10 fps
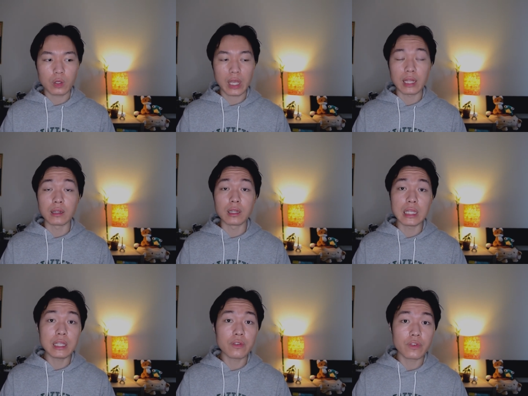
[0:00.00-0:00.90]
can
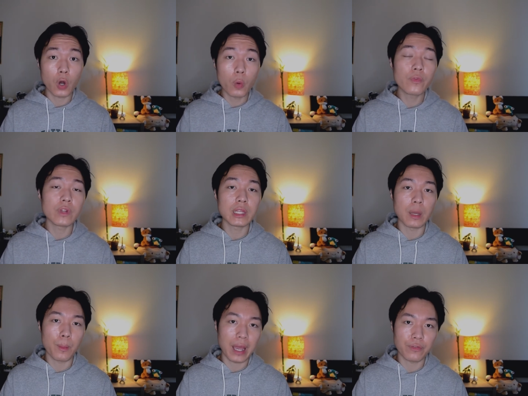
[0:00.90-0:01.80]
leave hopefully
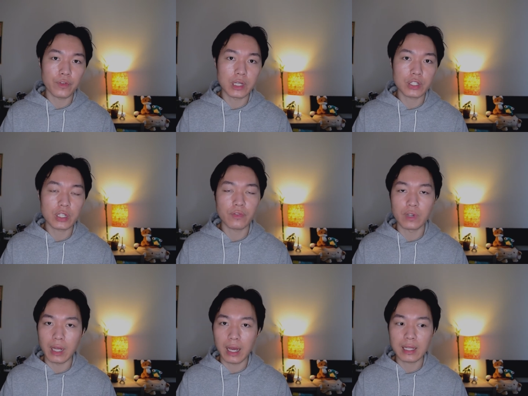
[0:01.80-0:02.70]
a matte finish, if
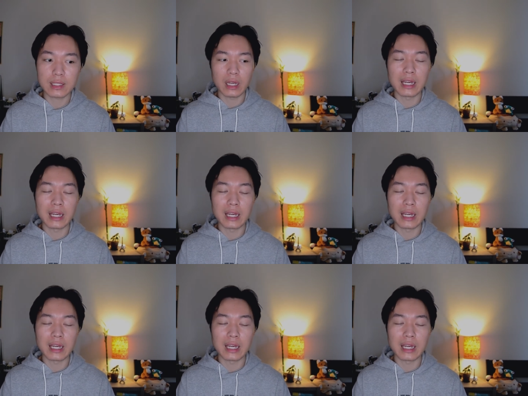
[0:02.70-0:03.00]
not